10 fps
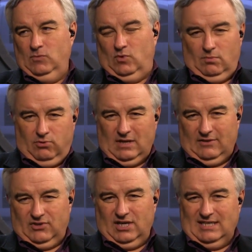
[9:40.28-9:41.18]
where you pull
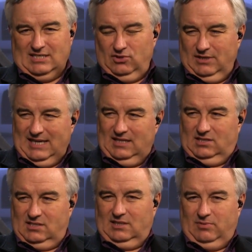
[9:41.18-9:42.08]
out the guts and you get in
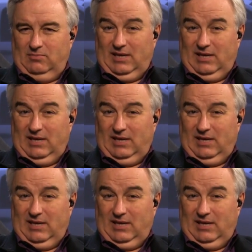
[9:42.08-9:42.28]
the sleeping